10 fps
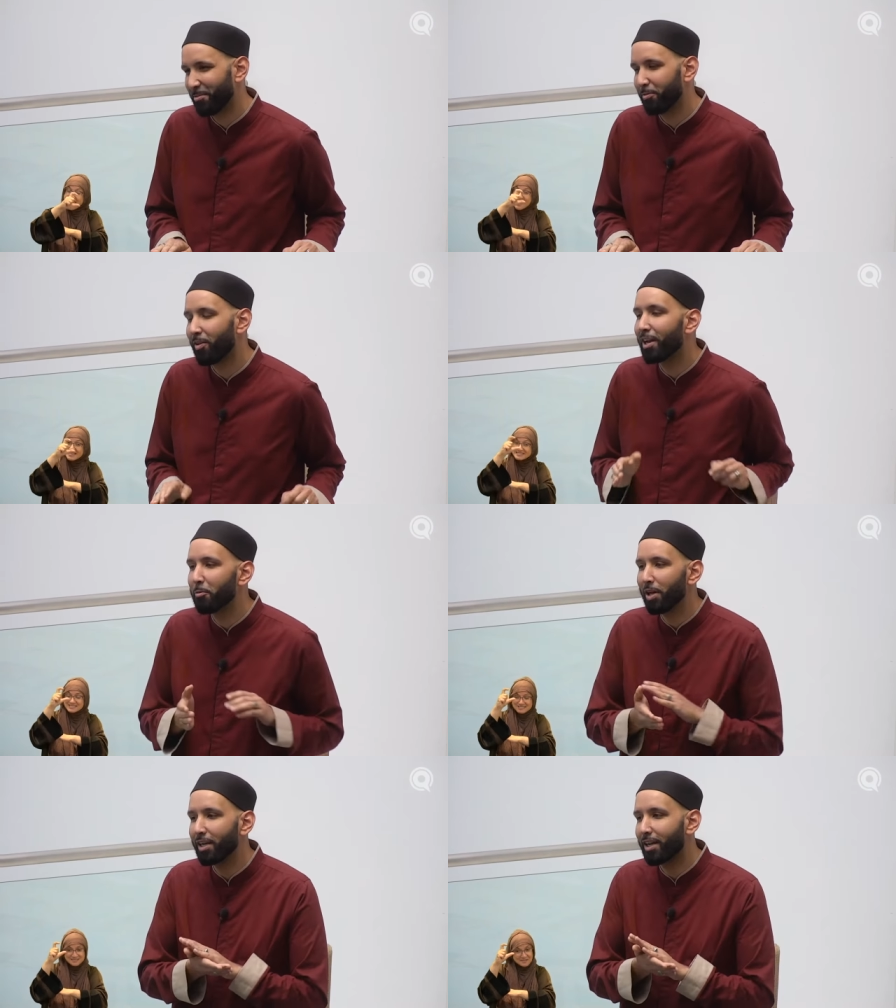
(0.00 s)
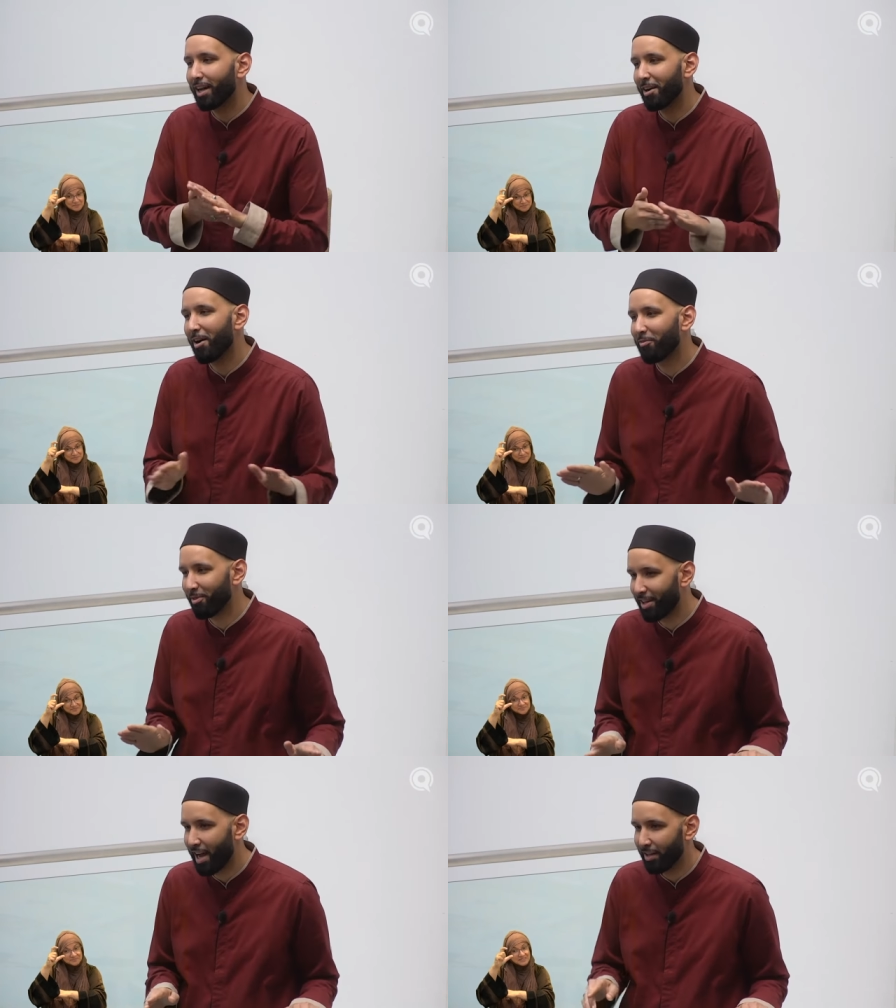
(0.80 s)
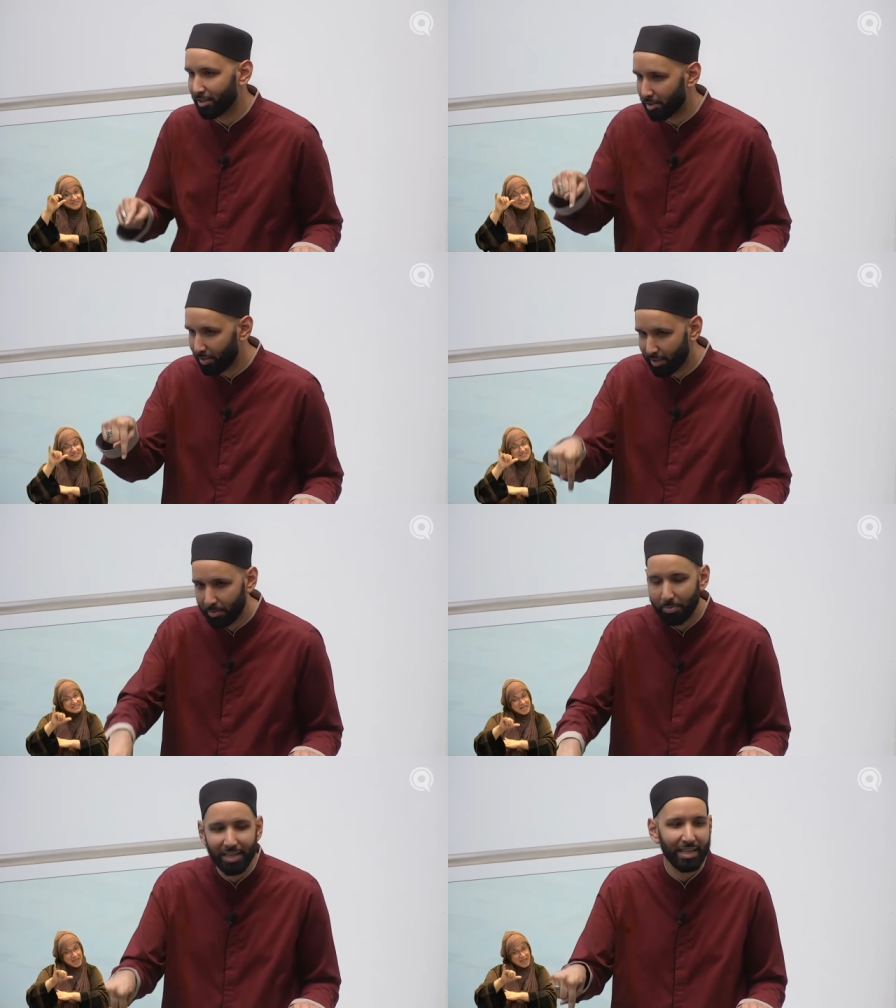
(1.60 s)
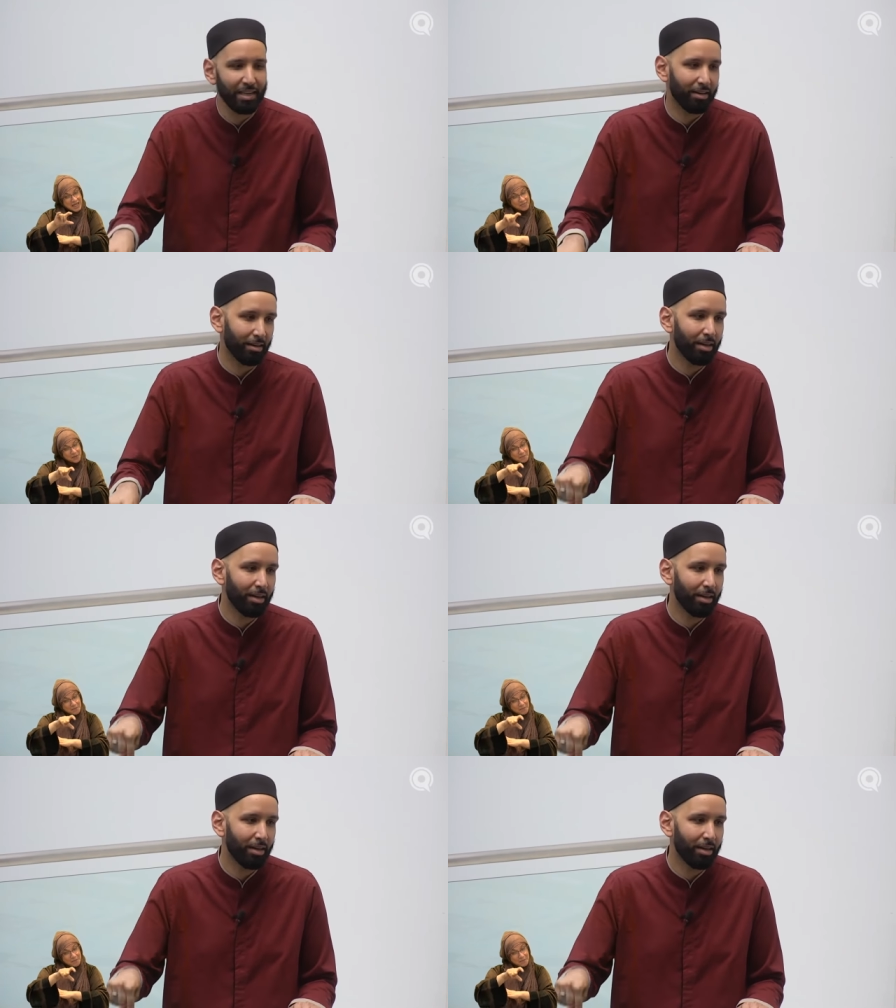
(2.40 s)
Find a way to cut it off for Dallas. You need to be here.